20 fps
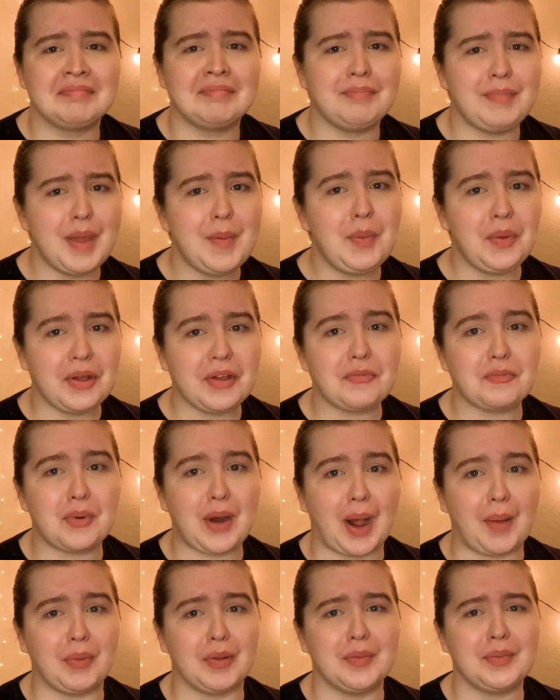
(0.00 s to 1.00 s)
people have
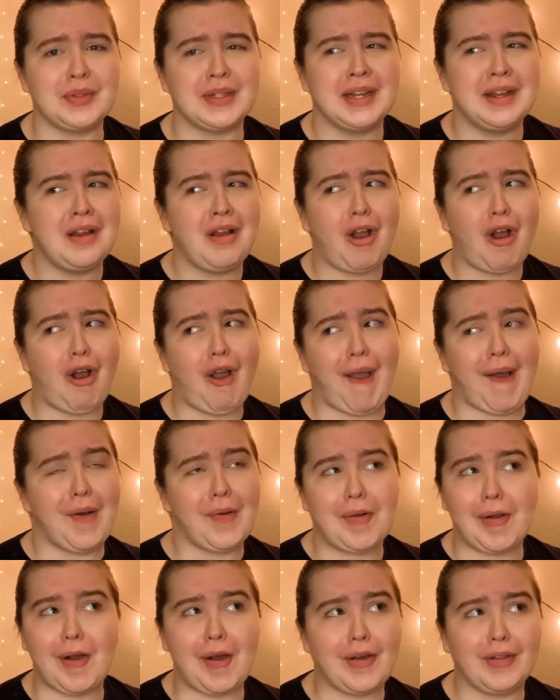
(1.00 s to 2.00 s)
problems.
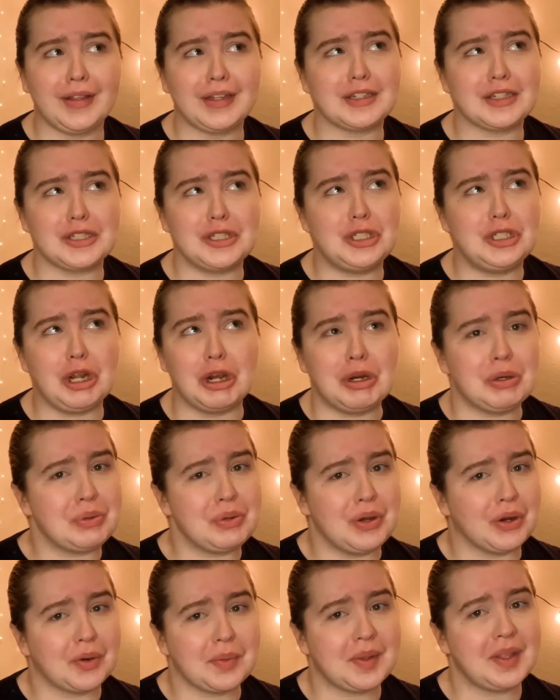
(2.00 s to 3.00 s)
Alcoholics don't
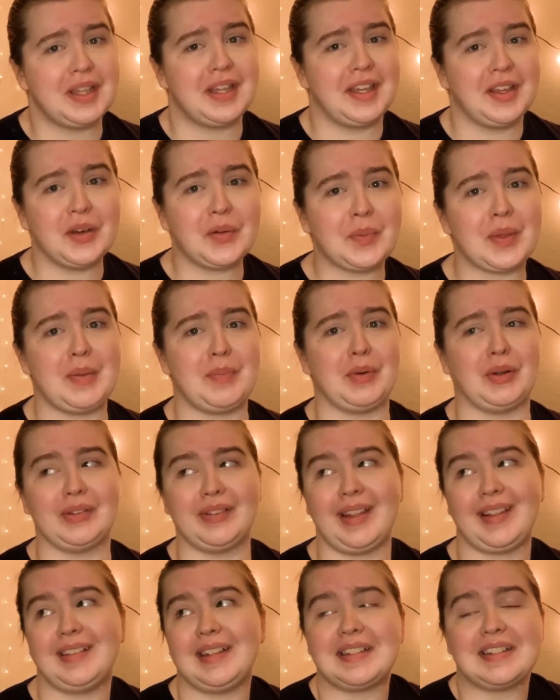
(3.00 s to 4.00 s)
normally kill people.
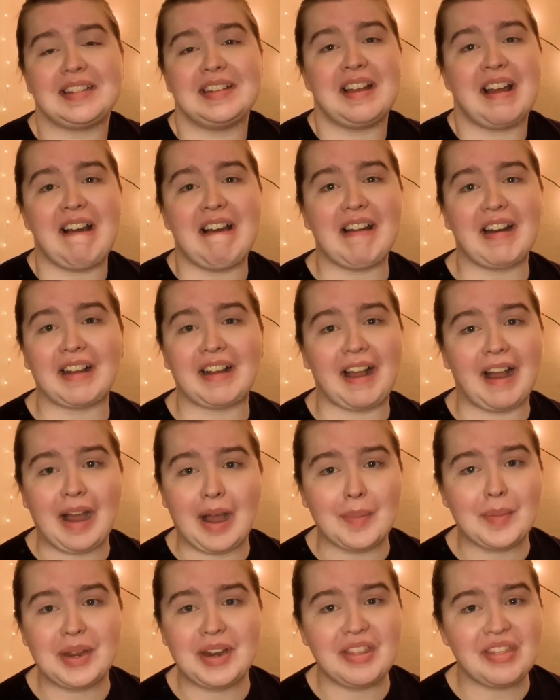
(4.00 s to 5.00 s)
Like, that's not a
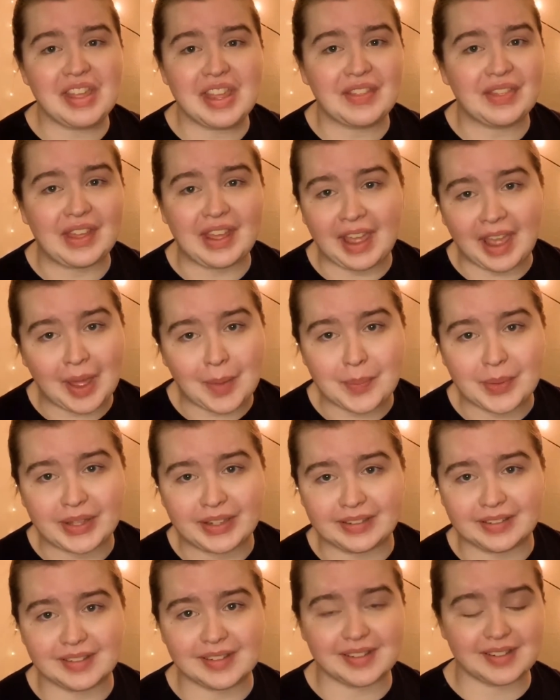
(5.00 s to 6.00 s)
common thing that
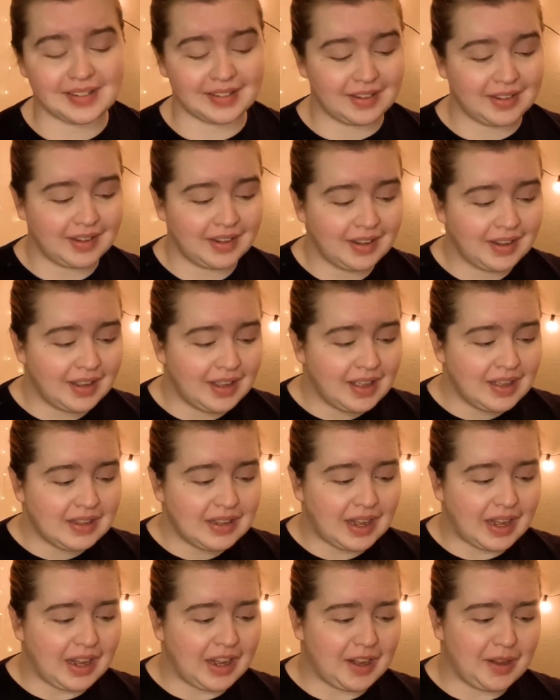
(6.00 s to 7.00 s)
happens.
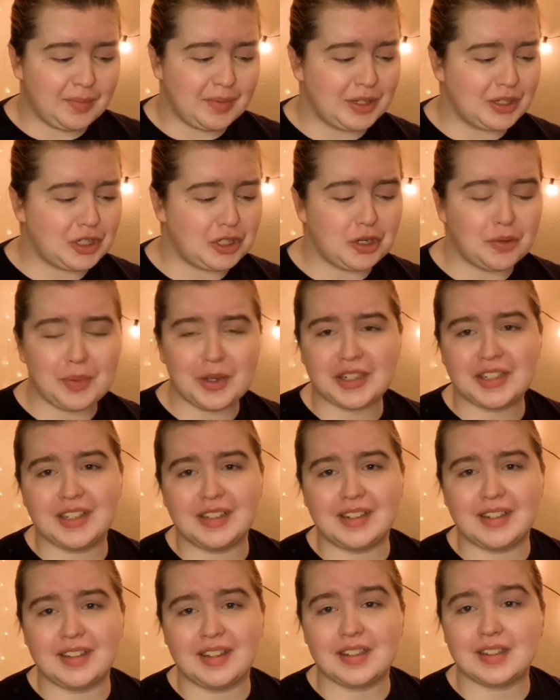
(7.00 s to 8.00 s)
2 books
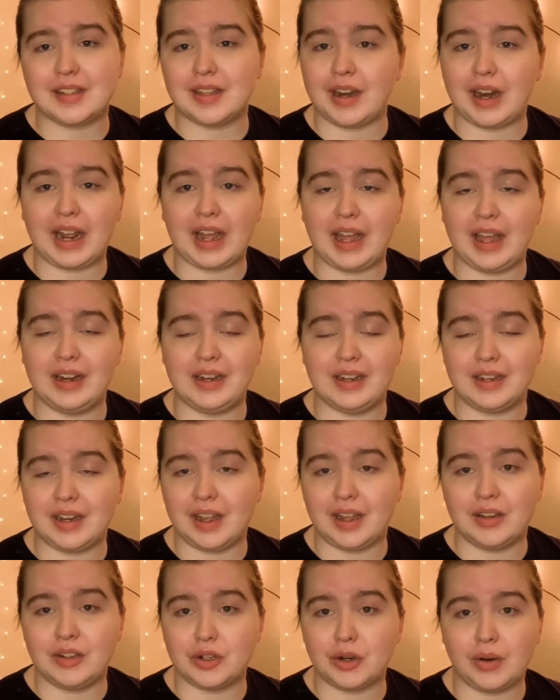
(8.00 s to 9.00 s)
that did this that I did
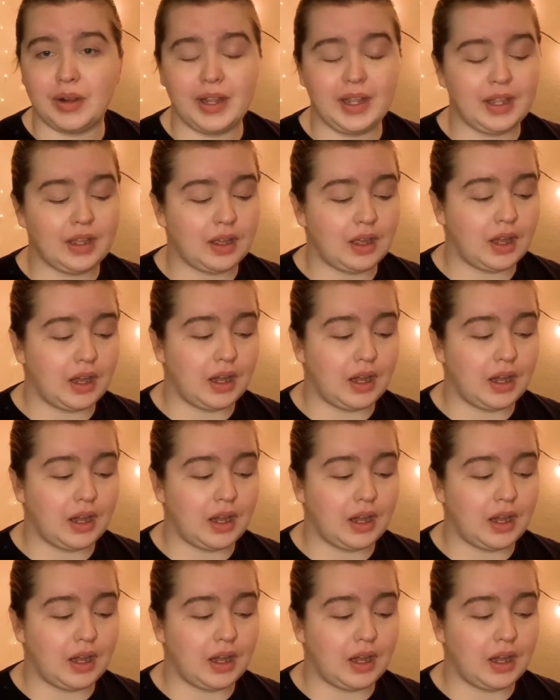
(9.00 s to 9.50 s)
not enjoy.